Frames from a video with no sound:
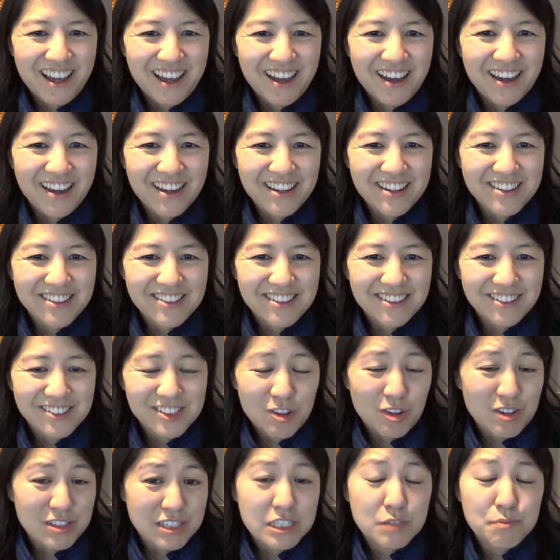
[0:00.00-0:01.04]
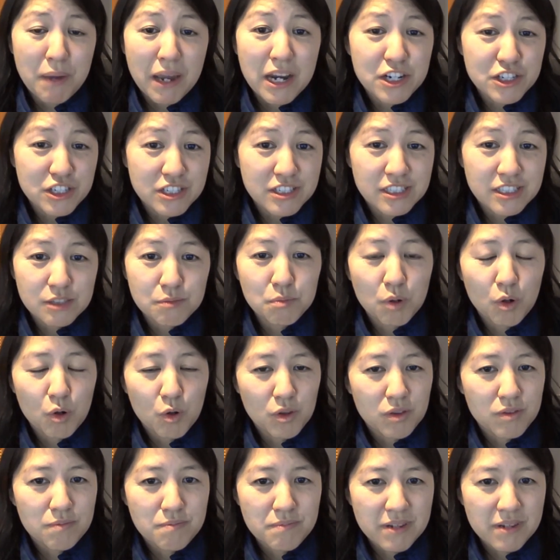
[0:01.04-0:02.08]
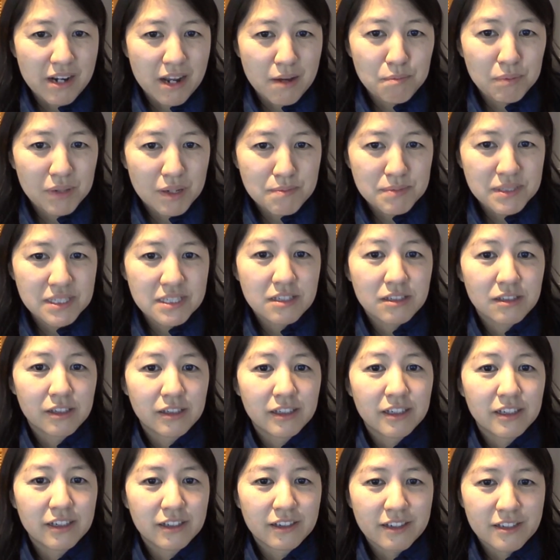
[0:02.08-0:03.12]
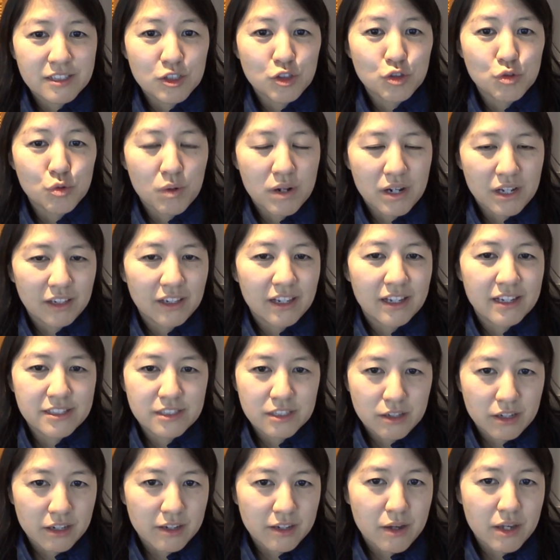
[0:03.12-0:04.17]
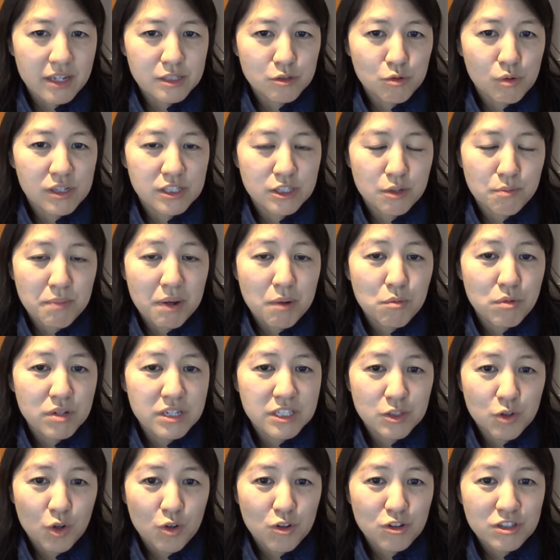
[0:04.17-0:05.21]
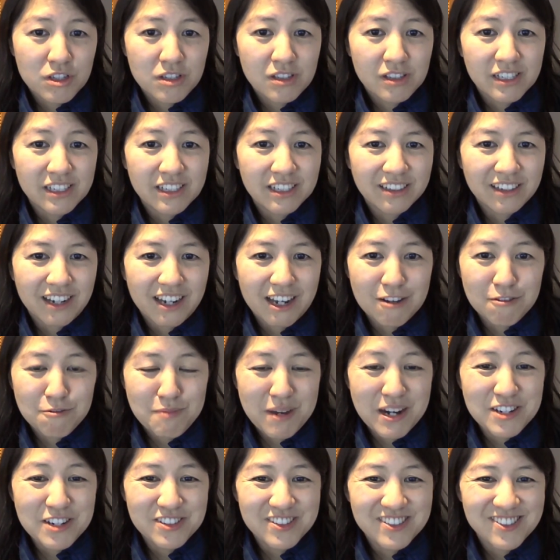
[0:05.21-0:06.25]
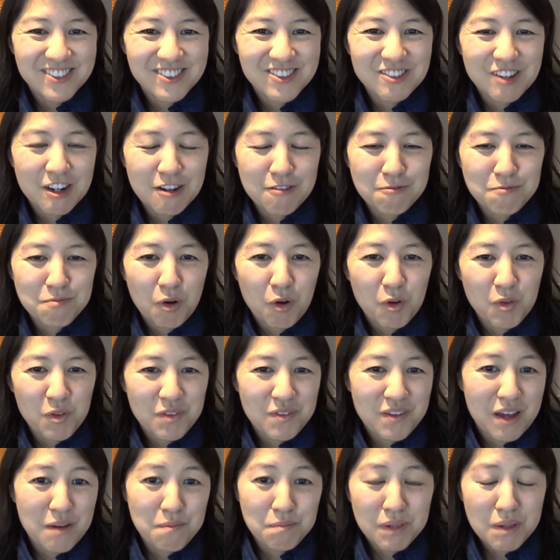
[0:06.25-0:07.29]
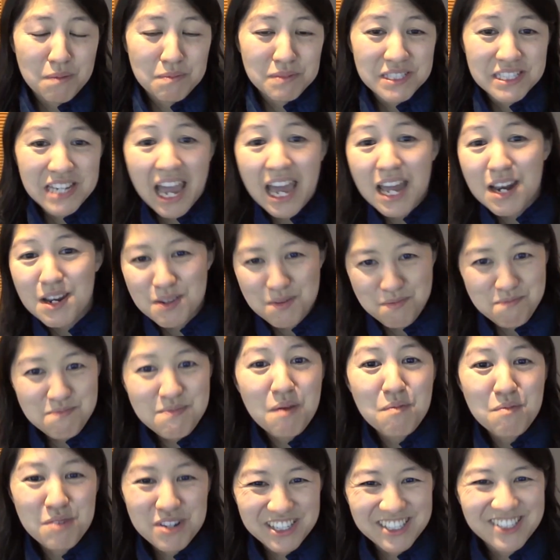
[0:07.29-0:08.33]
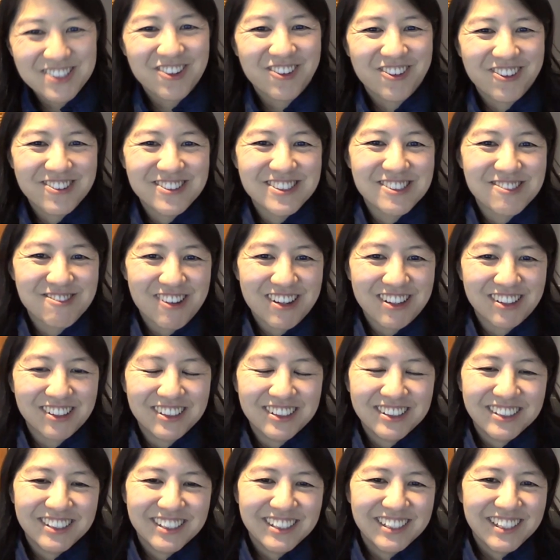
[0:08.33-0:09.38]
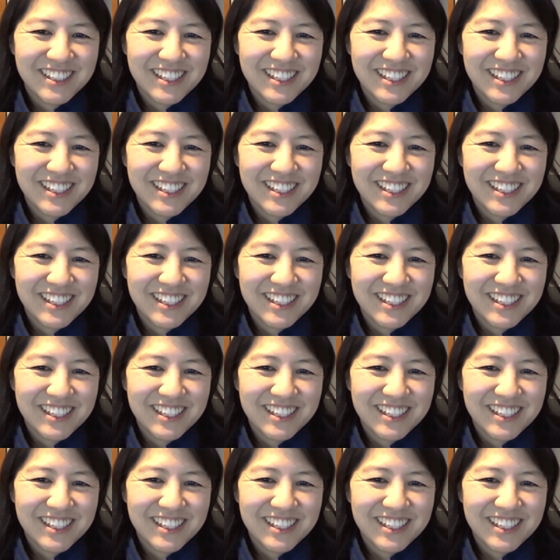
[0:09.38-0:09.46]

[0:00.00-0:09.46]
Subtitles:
And so I see patients in both an epilepsy clinic as well as a memory disorders clinic. I have patients who have both epilepsy and memory disorders as well.